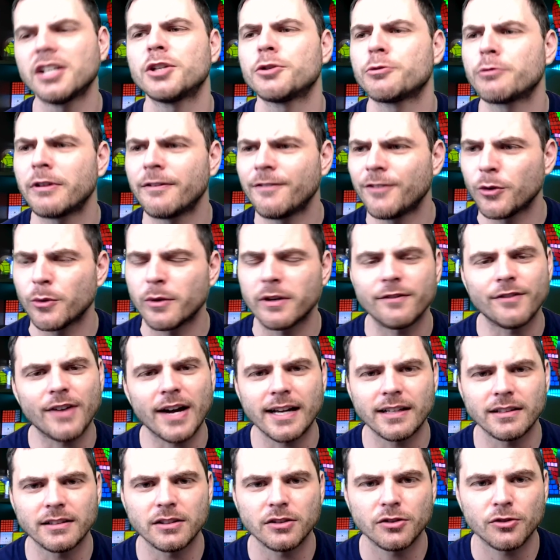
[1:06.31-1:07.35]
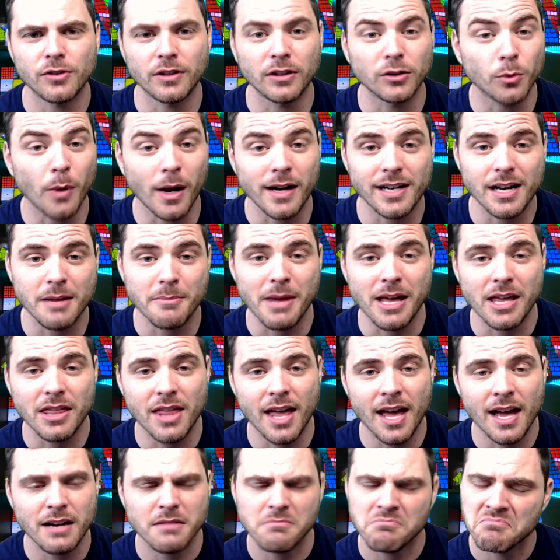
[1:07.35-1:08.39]
to reviewing violin strings. Why did I make
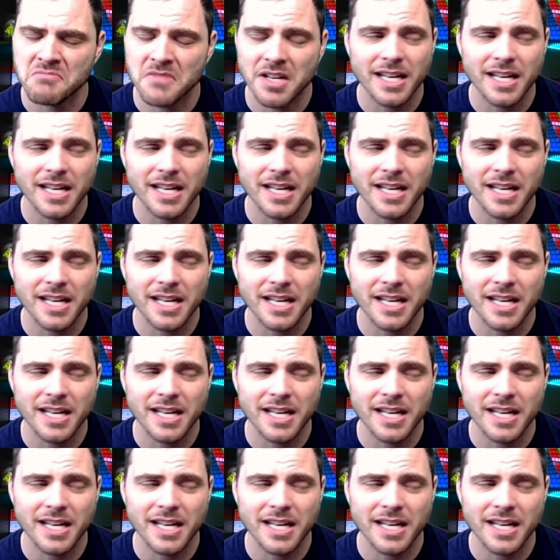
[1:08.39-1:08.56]
that?